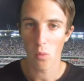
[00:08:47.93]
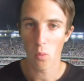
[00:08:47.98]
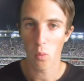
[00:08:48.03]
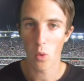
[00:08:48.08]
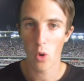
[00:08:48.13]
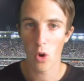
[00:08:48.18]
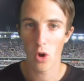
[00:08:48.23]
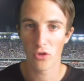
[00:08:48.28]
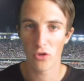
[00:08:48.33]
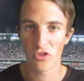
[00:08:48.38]

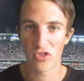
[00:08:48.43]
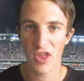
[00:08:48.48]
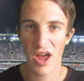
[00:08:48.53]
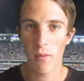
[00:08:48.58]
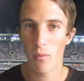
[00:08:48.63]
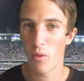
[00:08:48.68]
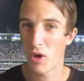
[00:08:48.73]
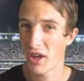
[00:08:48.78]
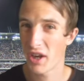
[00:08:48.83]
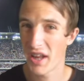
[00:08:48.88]
was
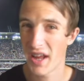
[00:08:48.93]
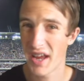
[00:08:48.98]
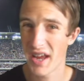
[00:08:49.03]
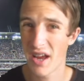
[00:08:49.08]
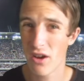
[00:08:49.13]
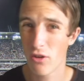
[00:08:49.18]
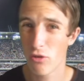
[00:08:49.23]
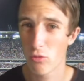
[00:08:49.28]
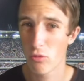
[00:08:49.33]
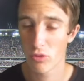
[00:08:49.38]
that one, and
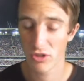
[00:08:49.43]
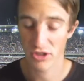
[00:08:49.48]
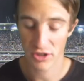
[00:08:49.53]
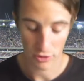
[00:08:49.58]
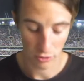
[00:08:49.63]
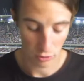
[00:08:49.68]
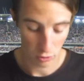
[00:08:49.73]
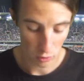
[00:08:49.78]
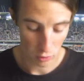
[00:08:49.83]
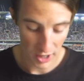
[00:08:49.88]
how good was
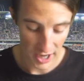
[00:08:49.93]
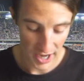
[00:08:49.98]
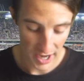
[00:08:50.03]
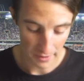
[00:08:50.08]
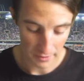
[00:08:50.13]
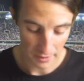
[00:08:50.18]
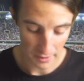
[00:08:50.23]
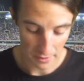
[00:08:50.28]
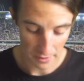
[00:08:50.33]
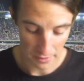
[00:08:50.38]
the
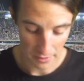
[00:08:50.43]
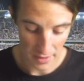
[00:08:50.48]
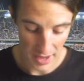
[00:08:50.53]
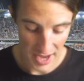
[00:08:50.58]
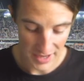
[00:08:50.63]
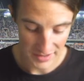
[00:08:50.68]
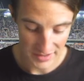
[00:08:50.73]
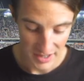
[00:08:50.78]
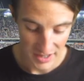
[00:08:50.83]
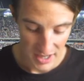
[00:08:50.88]
crowd
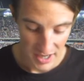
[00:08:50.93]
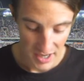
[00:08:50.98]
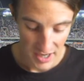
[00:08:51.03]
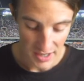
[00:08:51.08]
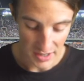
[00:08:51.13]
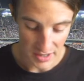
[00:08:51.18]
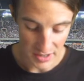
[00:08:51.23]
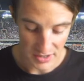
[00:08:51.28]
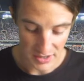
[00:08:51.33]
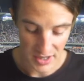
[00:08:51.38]
that
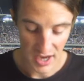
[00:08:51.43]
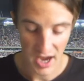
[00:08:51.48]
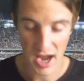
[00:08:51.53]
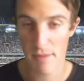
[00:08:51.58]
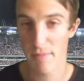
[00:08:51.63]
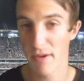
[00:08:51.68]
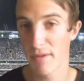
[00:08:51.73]
day?